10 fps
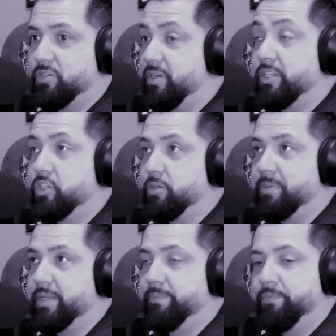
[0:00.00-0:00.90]
your
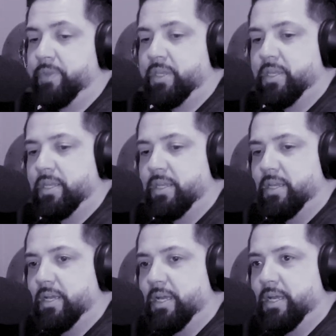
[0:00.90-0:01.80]
instrument.
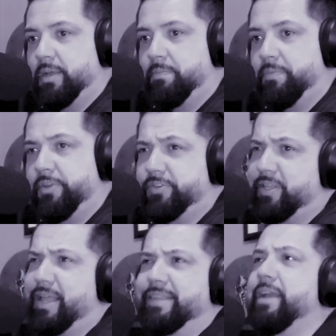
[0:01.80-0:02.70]
There's
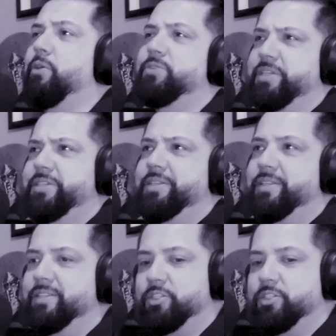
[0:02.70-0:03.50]
a lot that goes into this.